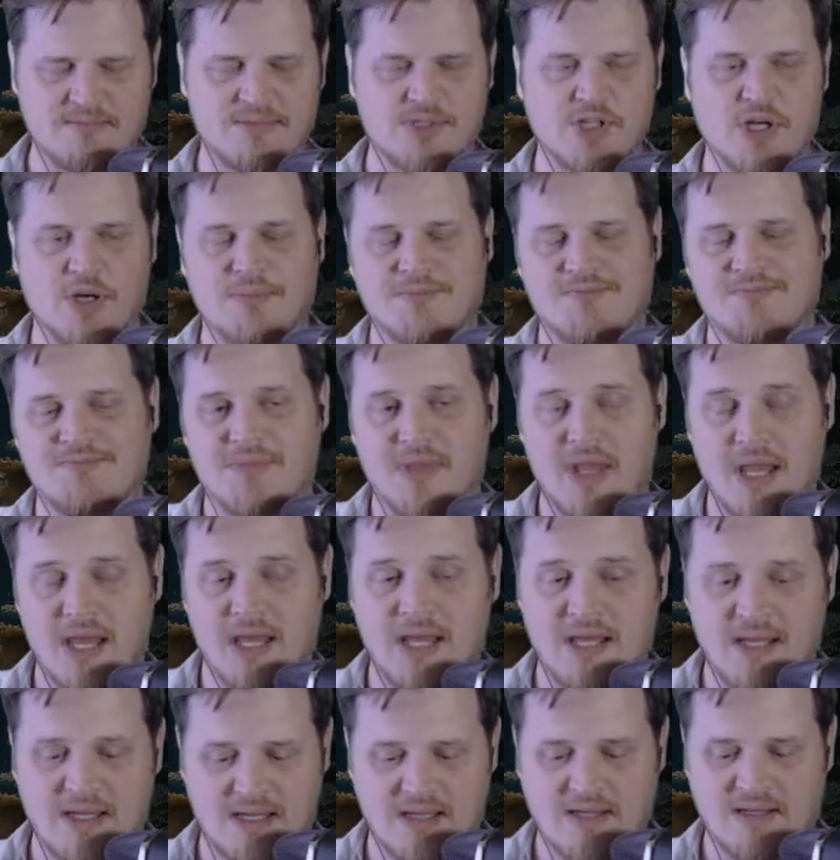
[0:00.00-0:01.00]
So
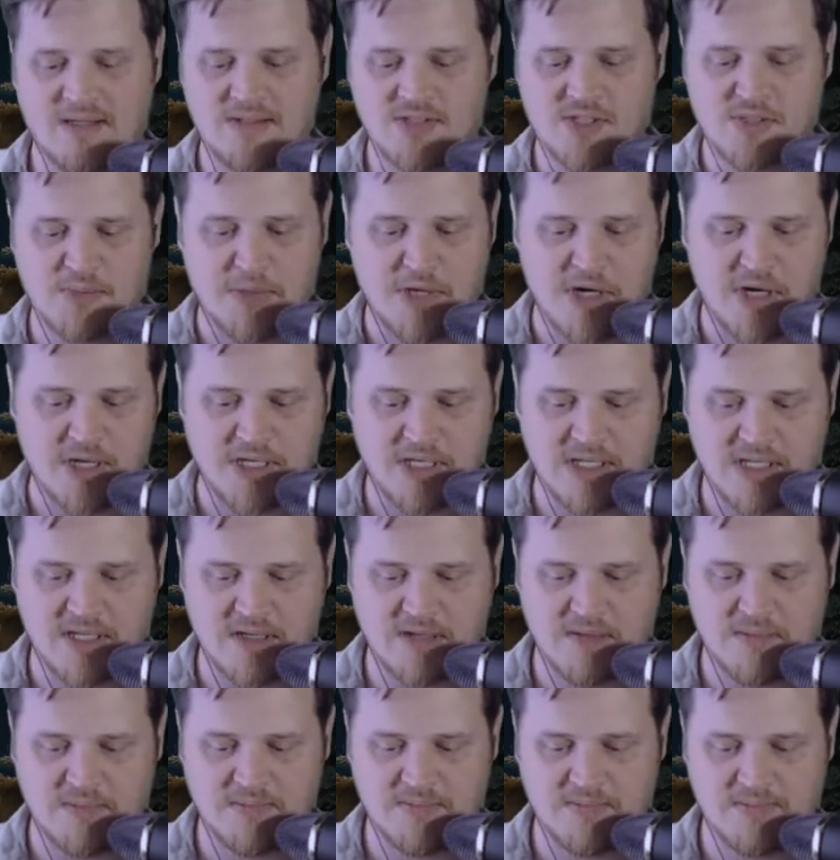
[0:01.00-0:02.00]
tomorrow I need
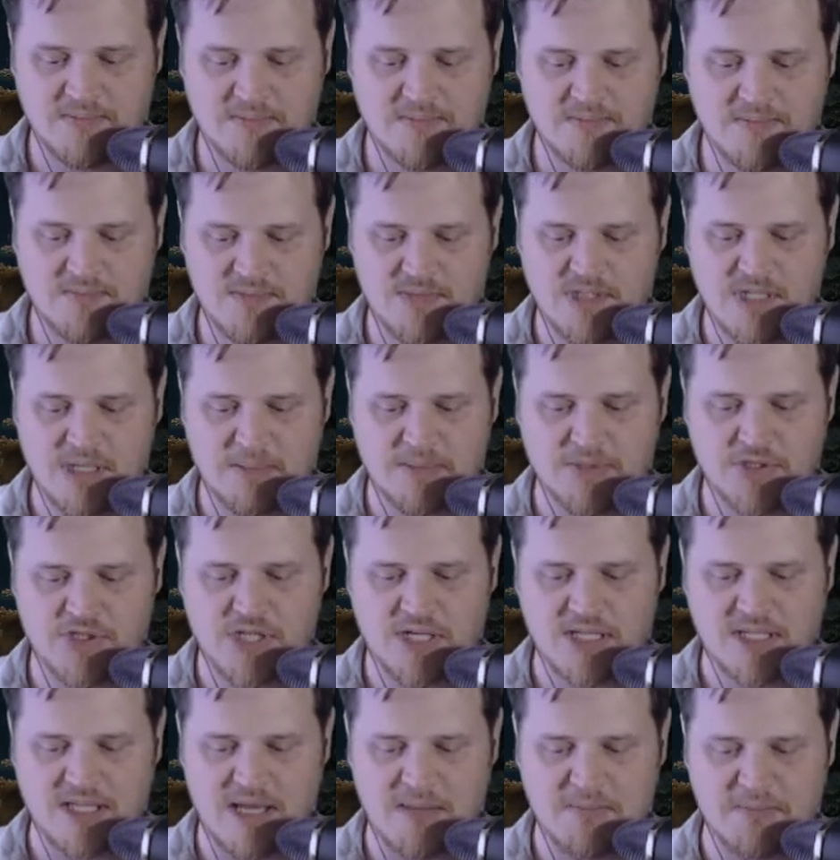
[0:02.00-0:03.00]
to double
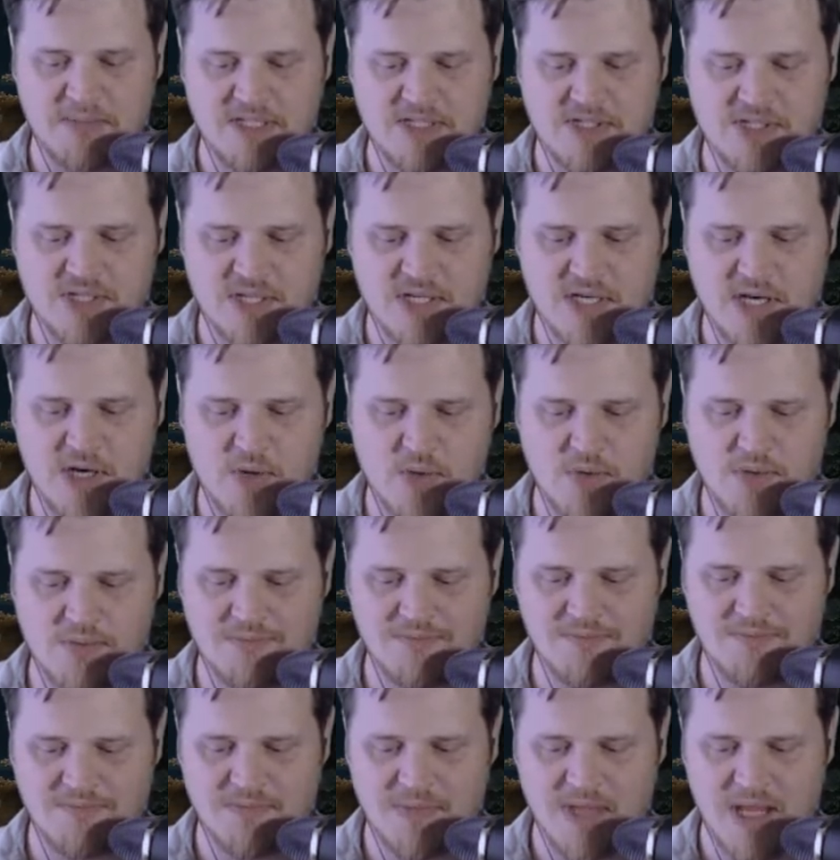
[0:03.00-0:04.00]
check that piece of code
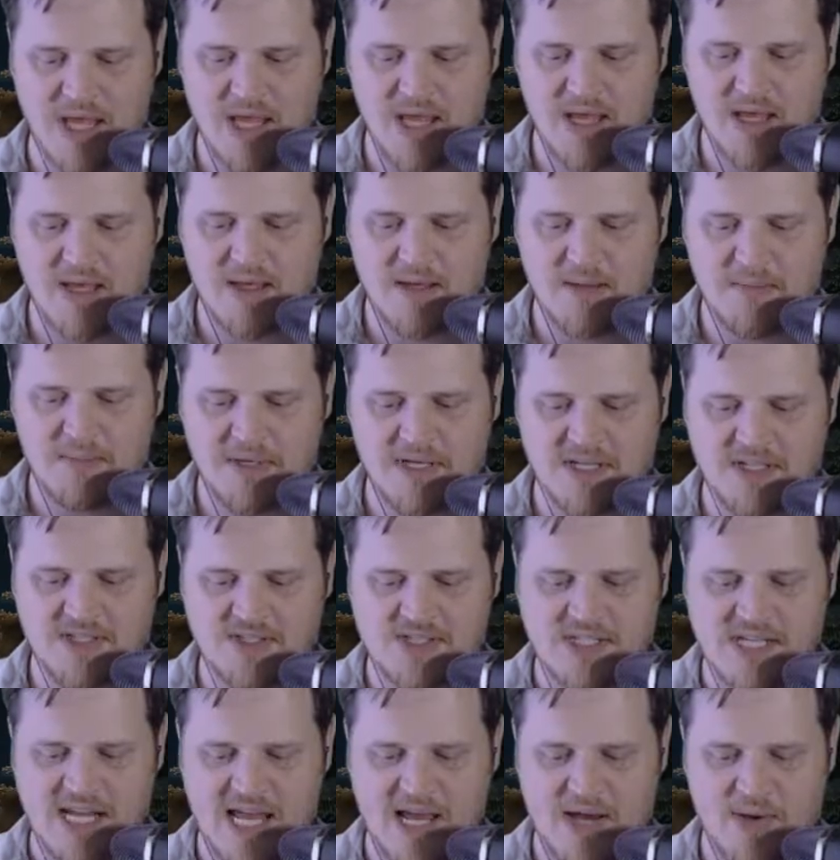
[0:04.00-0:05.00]

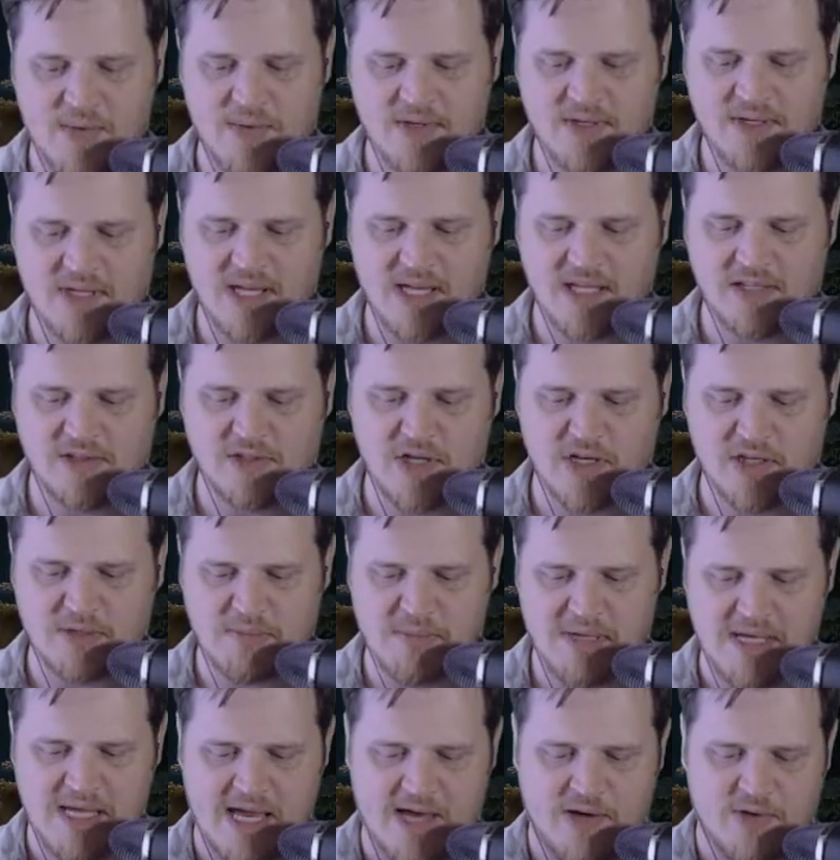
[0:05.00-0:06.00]
because now it
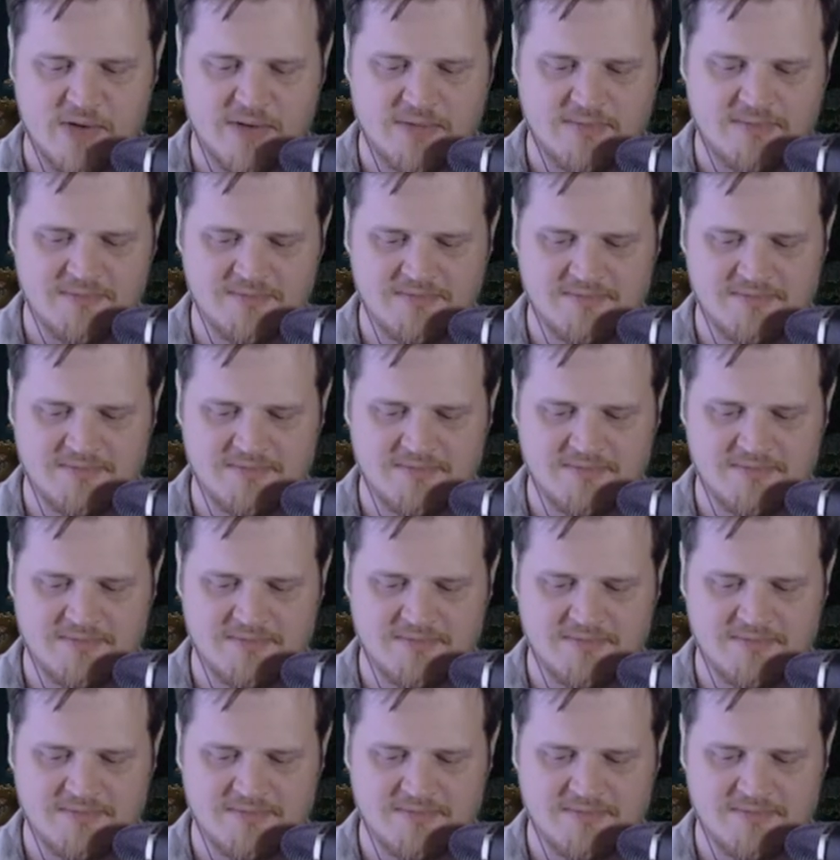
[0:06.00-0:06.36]
logged me out.